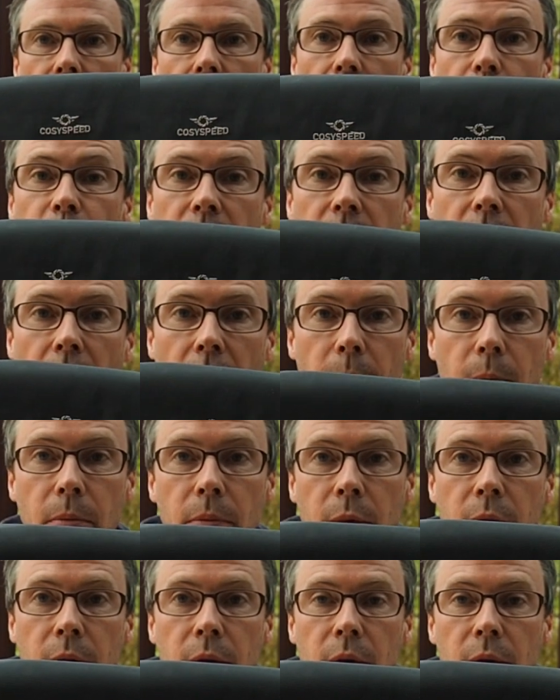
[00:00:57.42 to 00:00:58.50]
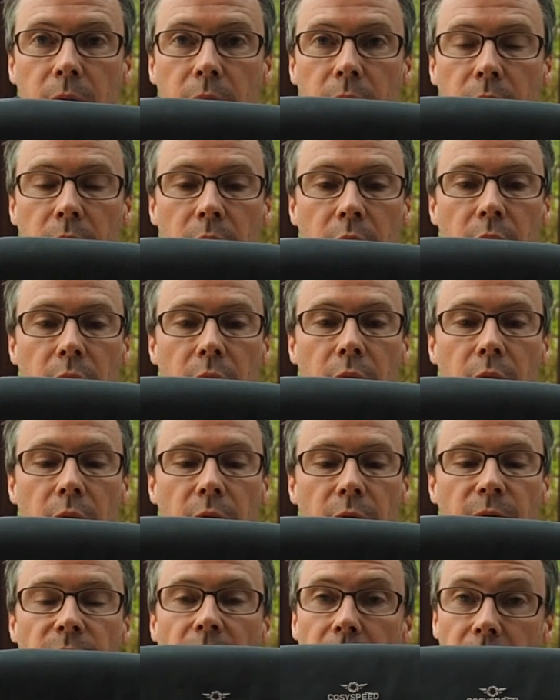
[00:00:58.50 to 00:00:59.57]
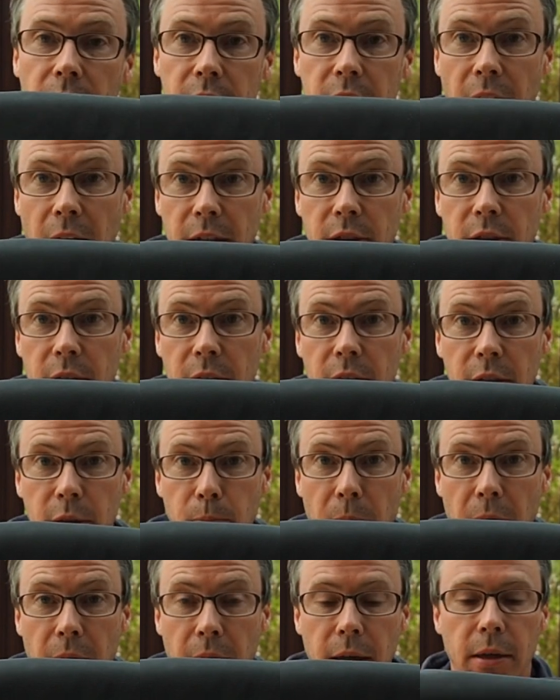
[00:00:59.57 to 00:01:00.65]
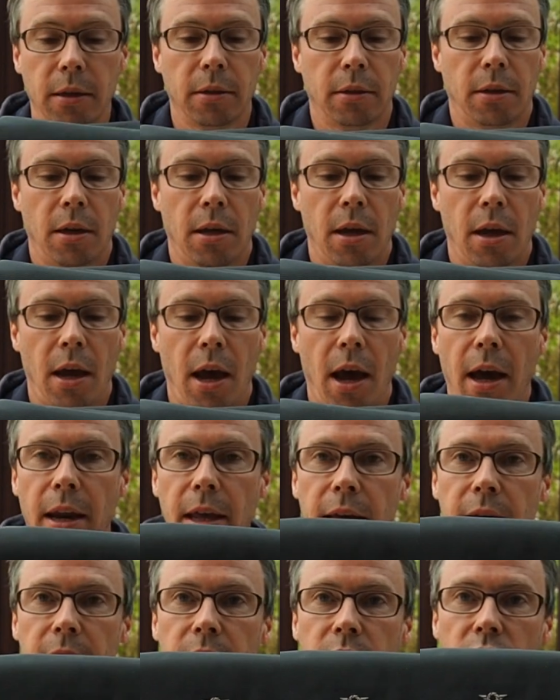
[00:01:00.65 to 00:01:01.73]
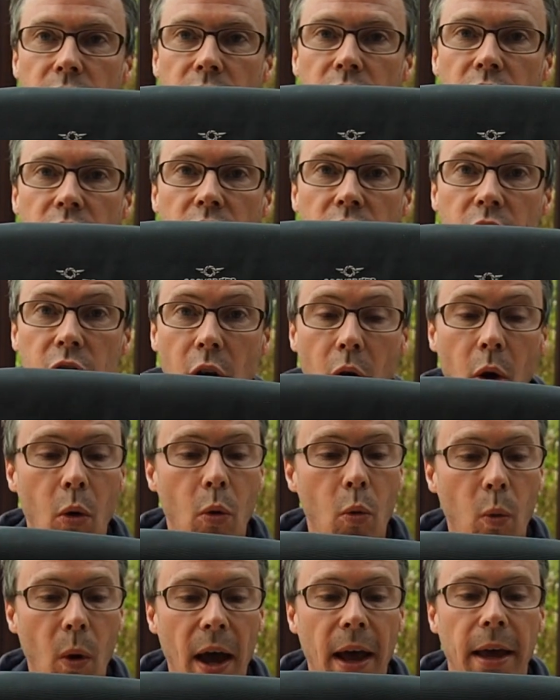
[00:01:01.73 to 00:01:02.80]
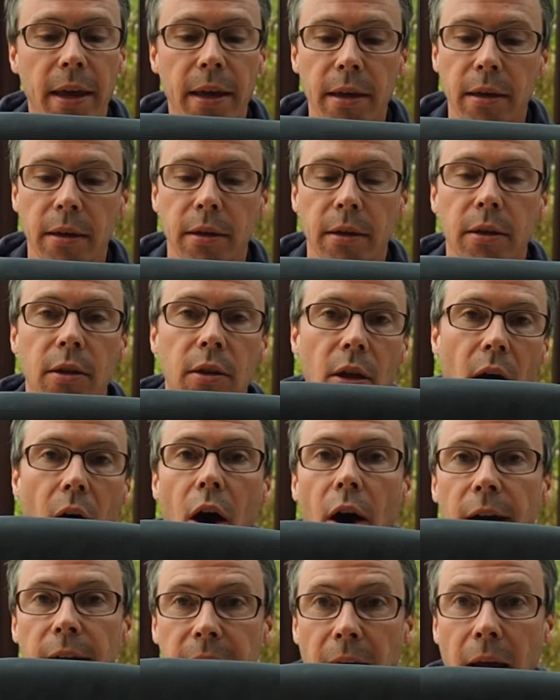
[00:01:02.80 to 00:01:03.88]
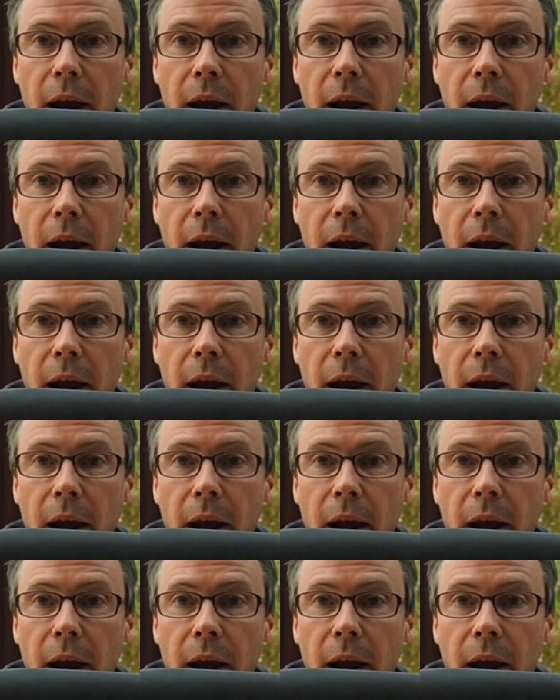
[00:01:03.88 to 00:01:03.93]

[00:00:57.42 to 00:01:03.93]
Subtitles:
I've become very attached to this bag, and it is the sole way that I